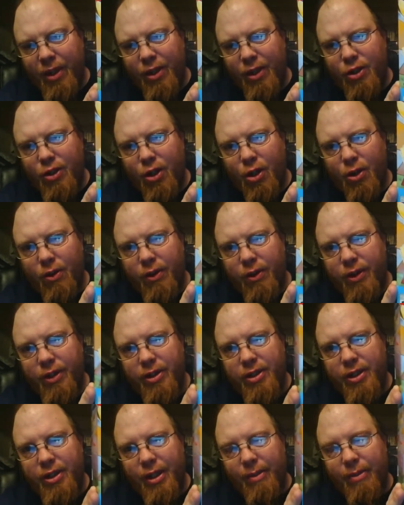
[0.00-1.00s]
So
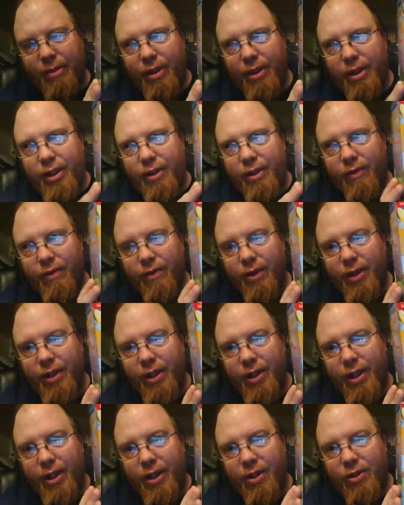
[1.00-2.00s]
this, I believe,
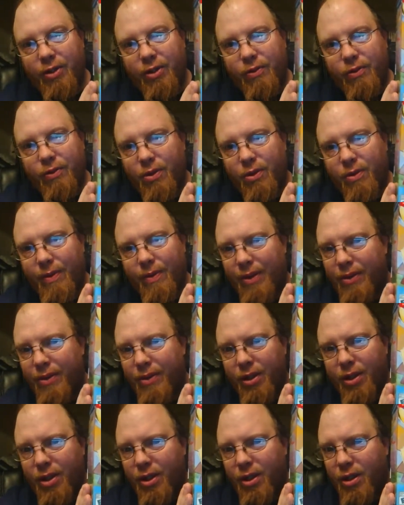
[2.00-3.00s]
retails for around
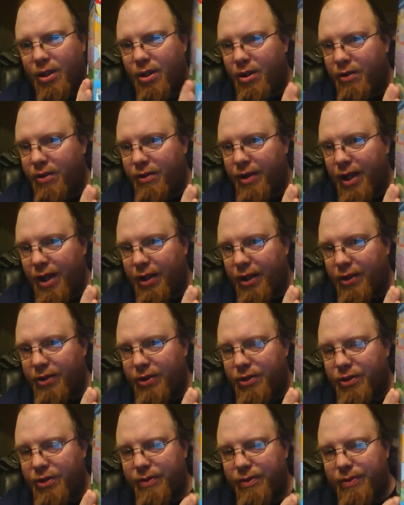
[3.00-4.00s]
a hundred
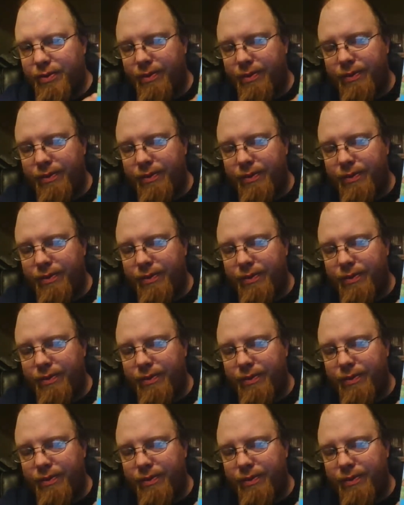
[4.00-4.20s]
dollars.